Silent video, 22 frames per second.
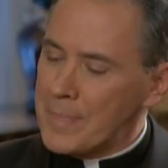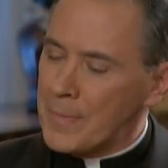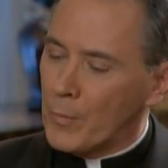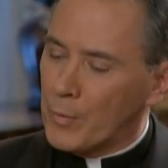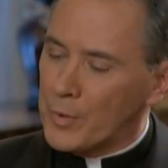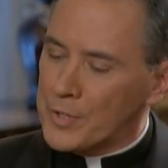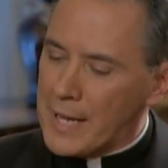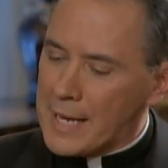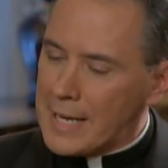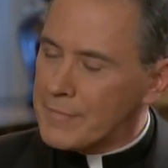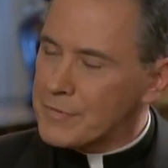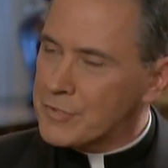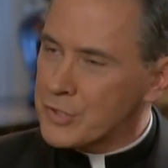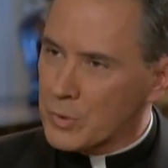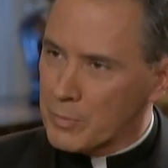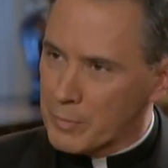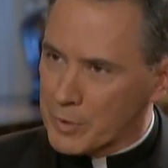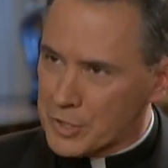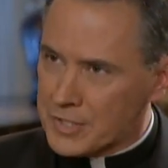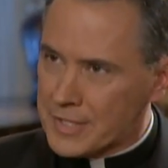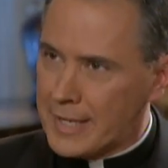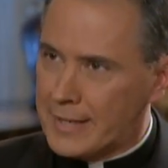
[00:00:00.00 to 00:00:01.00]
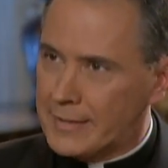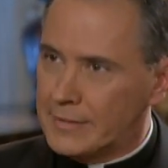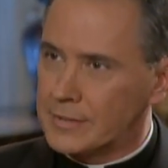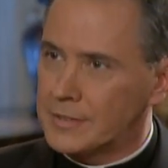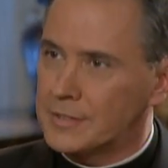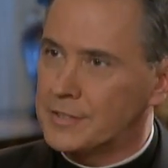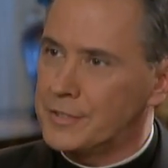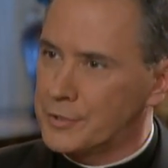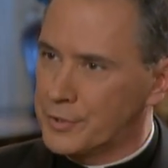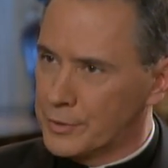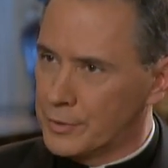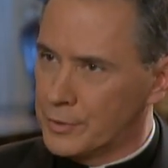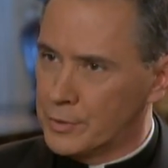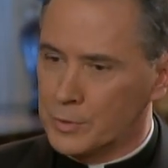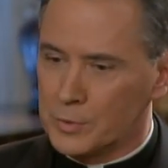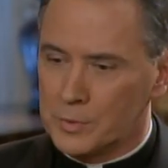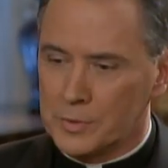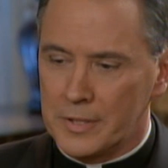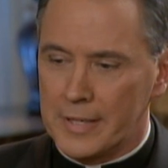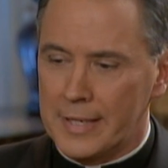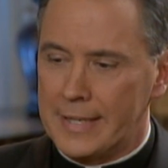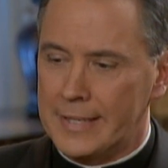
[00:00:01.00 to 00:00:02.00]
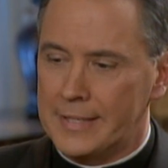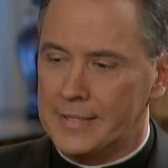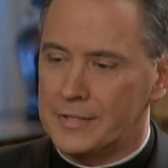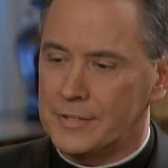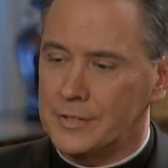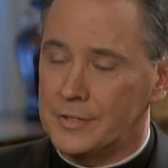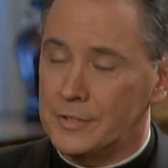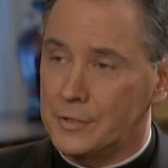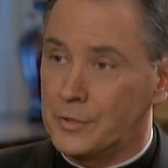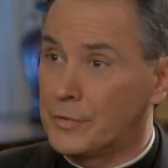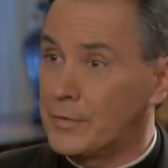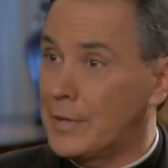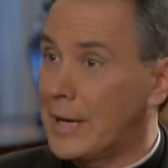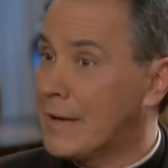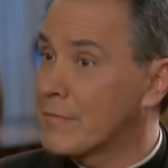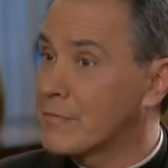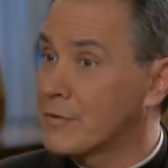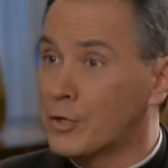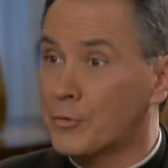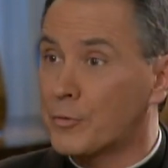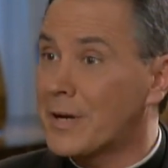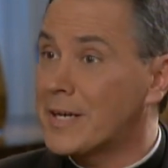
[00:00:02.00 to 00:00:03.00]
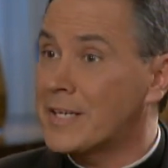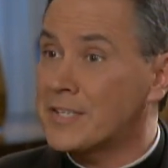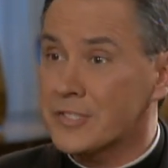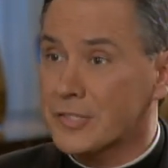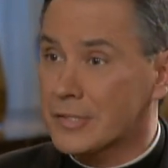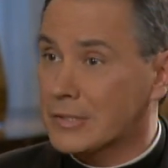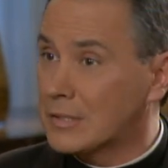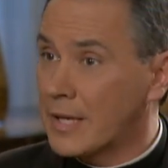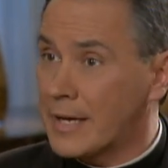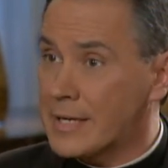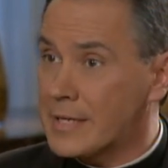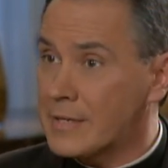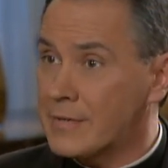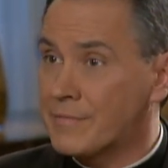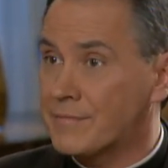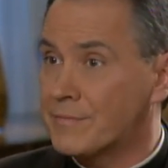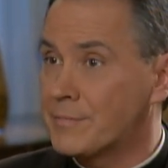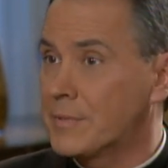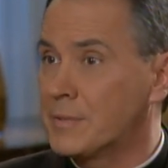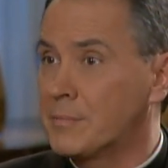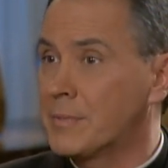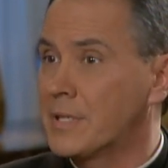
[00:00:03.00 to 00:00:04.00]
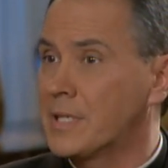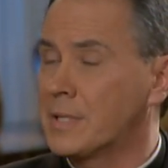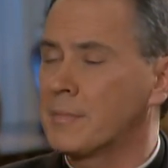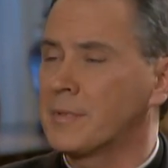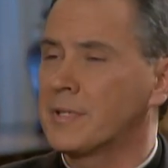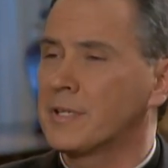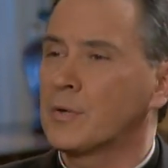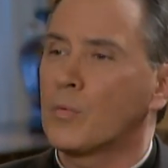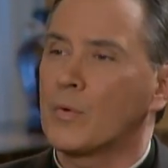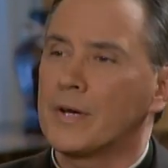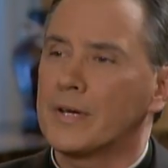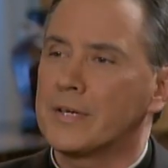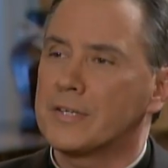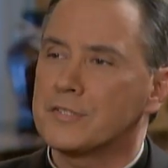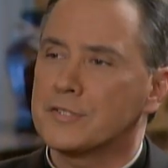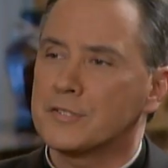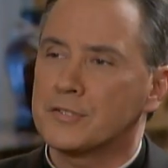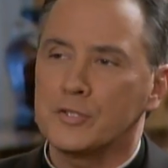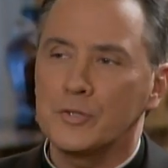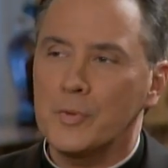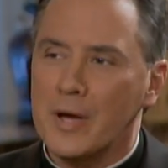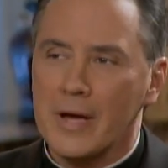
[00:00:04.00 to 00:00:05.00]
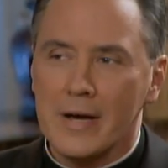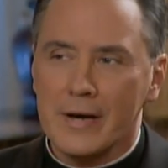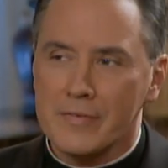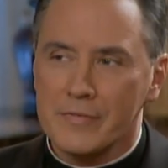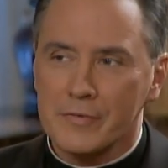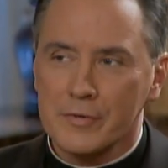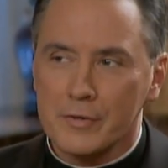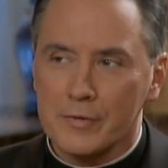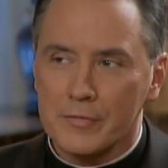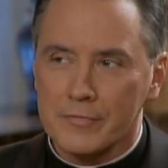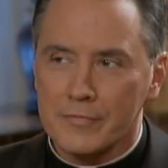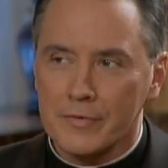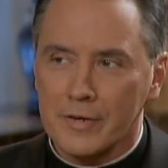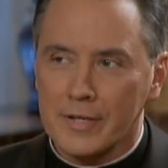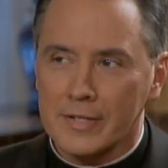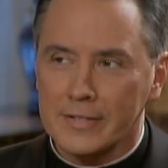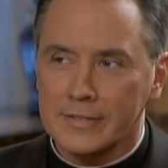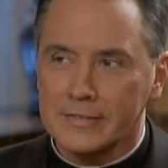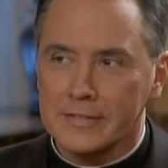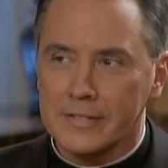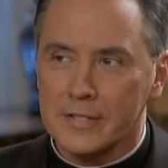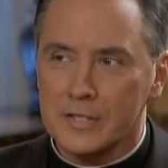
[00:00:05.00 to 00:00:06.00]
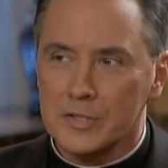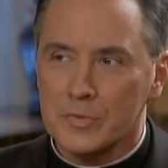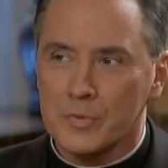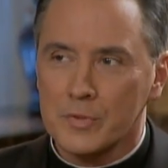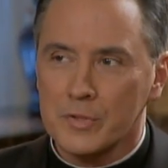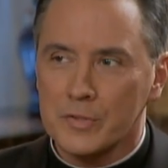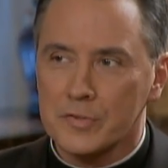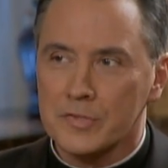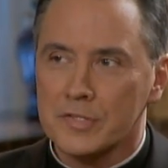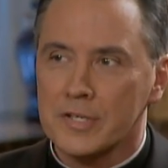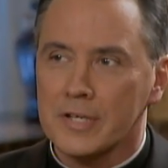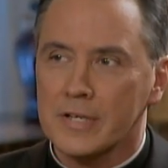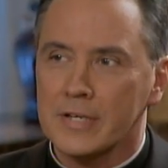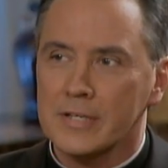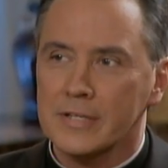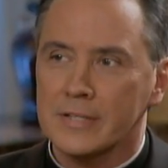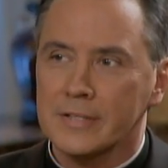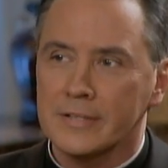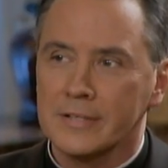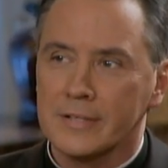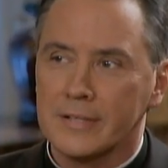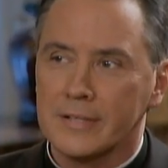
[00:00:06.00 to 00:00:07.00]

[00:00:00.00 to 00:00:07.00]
when you have so much talent, you do, and you have a graced life in many ways, do you ever find days where you say